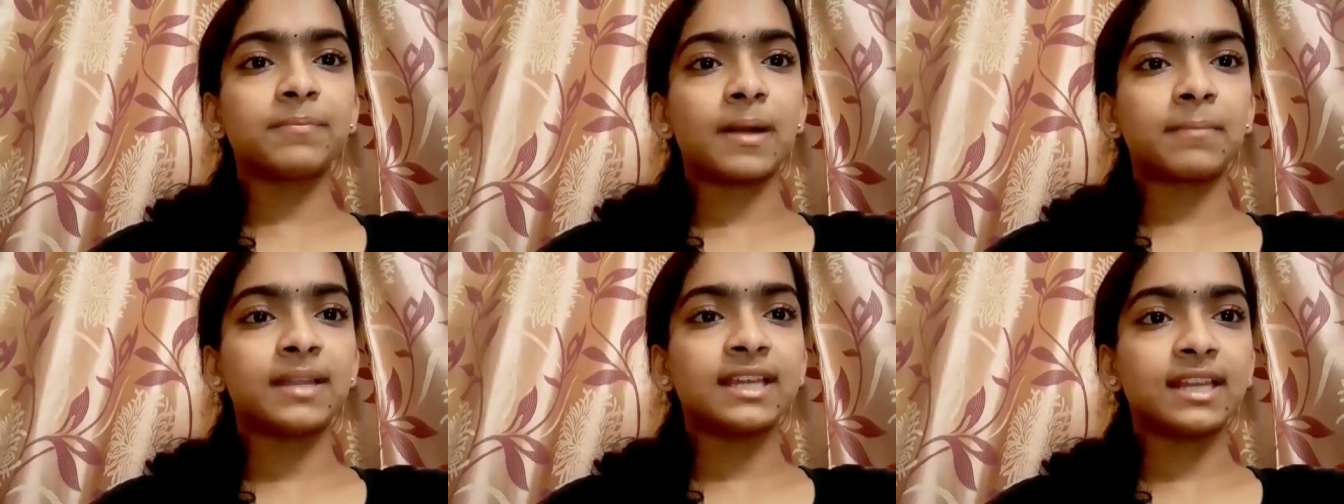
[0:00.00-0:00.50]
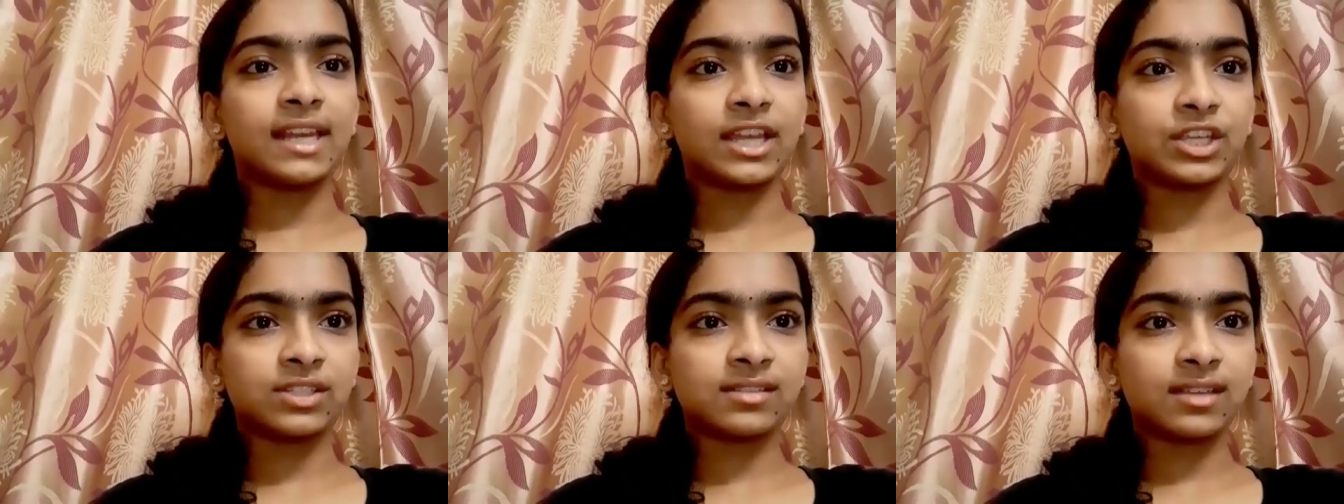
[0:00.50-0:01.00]
Public
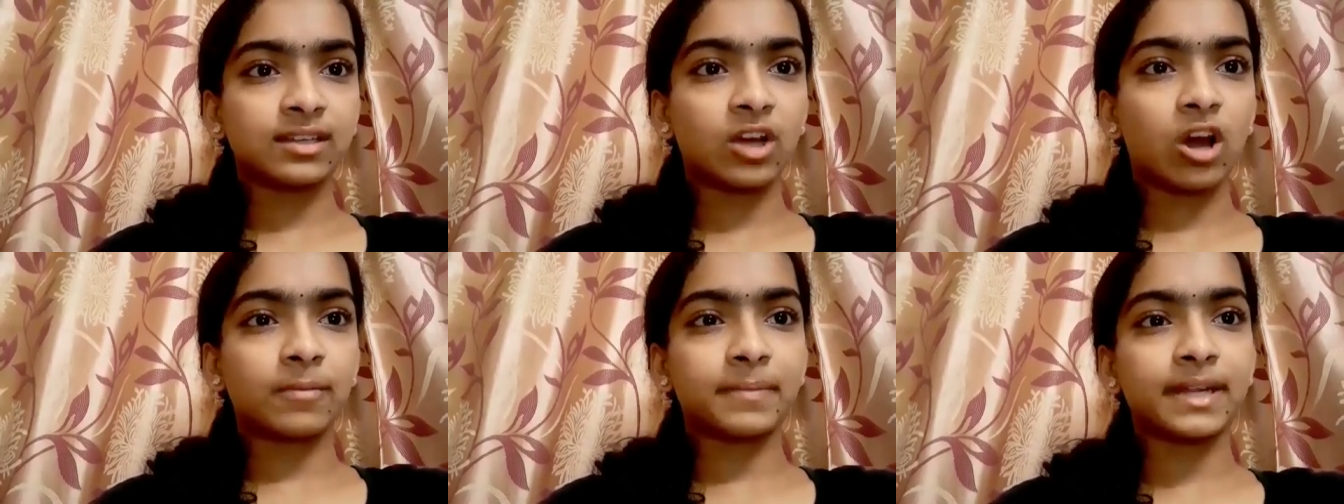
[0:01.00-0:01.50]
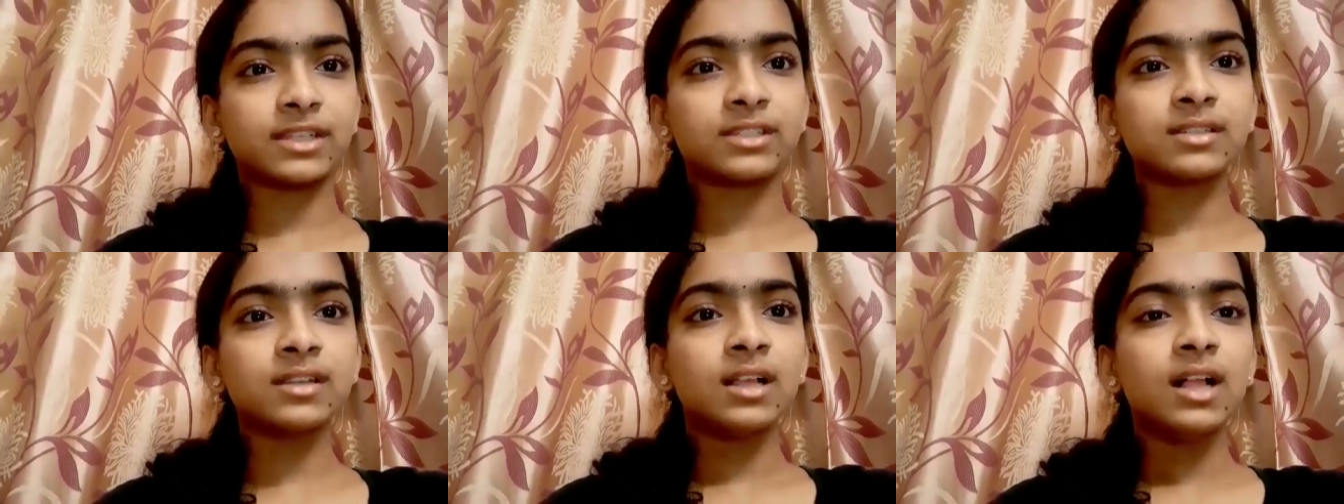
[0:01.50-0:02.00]
Relations
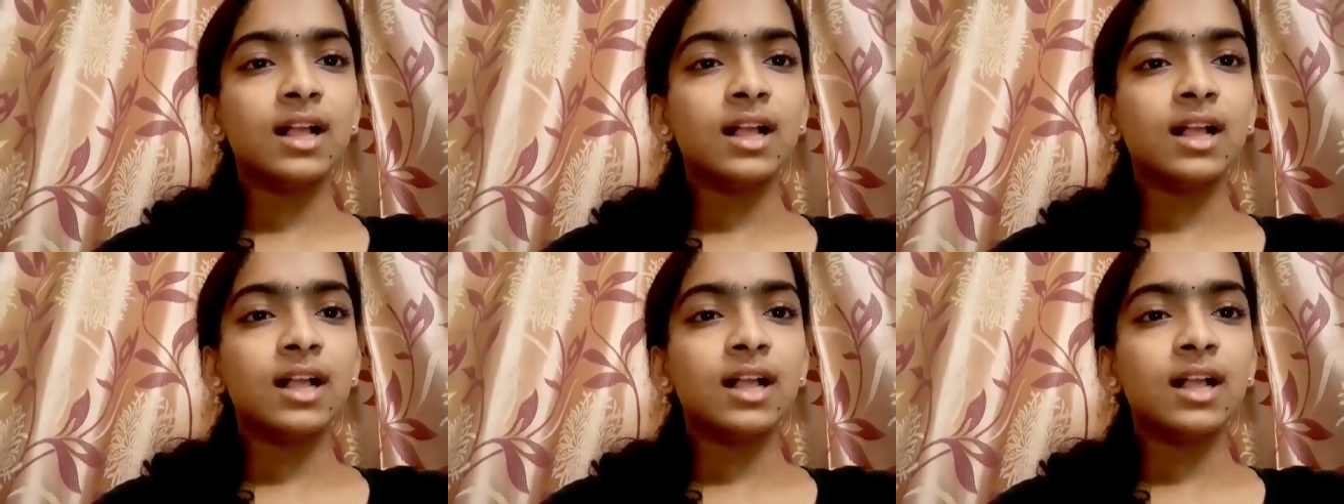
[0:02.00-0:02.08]
Incorporated.